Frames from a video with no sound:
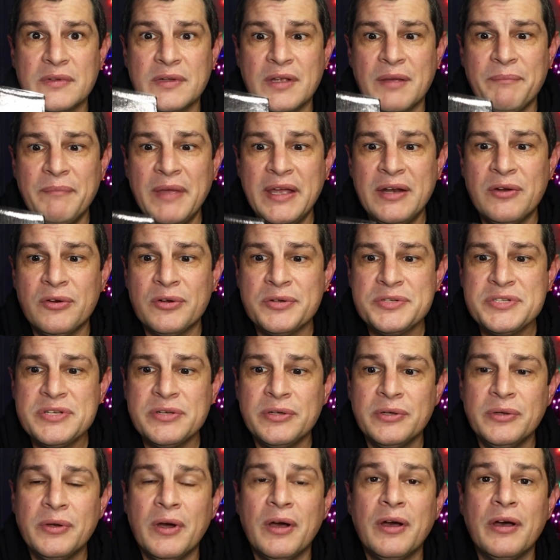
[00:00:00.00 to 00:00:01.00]
a metre or
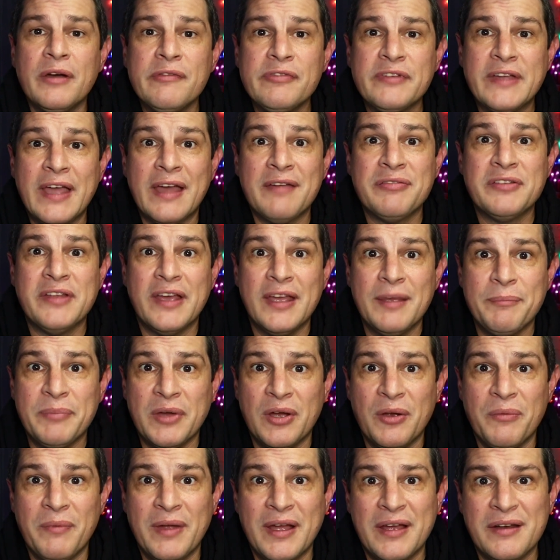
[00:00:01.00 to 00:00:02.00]
two of gaff tape
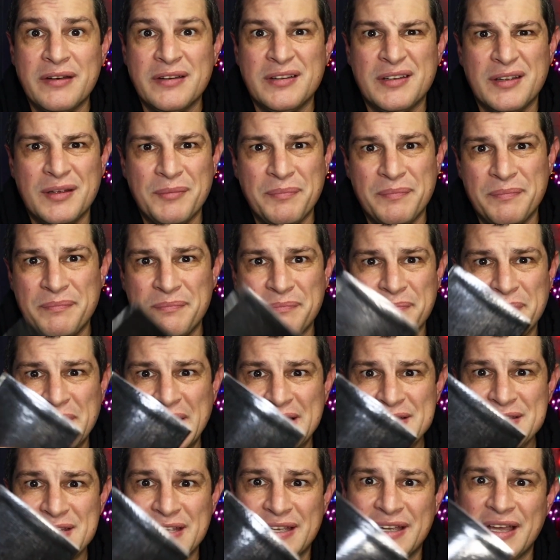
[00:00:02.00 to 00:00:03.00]
around a
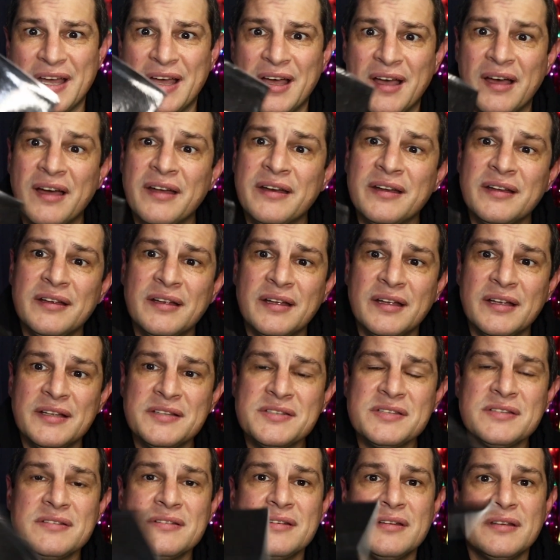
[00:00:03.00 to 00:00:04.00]
plastic card.
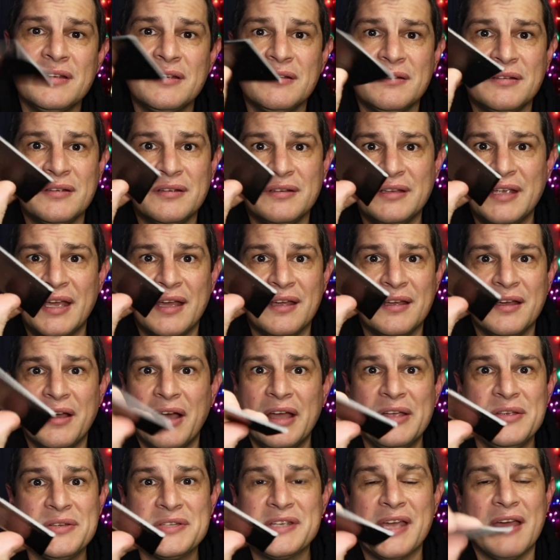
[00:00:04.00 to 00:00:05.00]

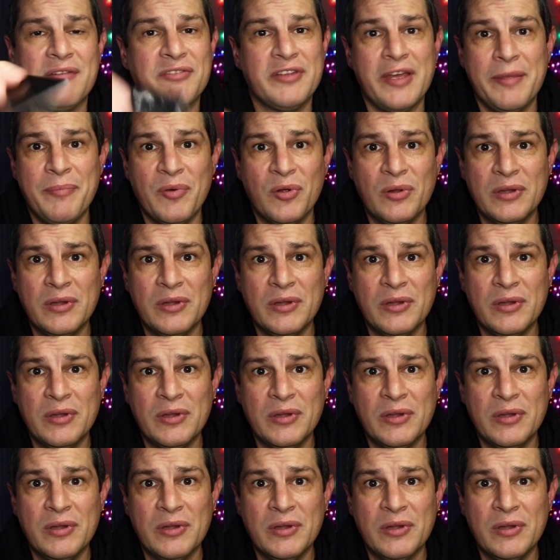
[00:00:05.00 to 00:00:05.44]
I use gaff tape